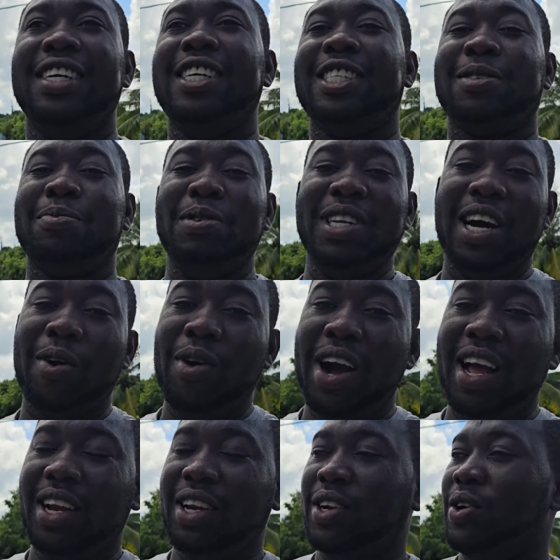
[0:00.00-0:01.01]
It's been a
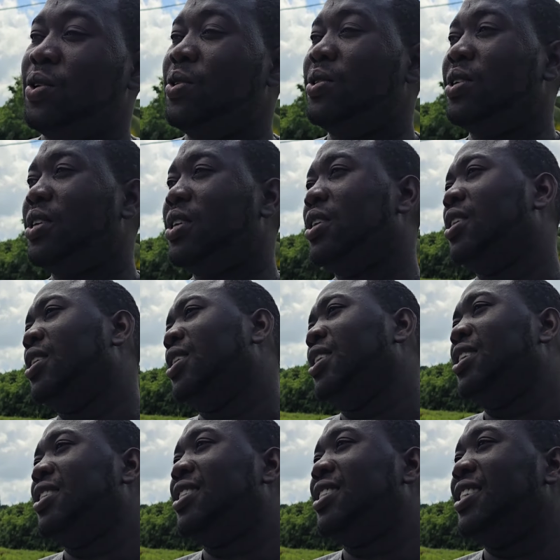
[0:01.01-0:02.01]
while now
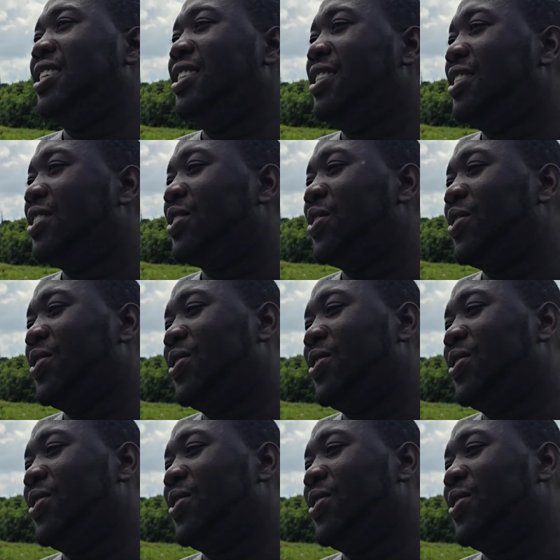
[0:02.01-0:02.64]
since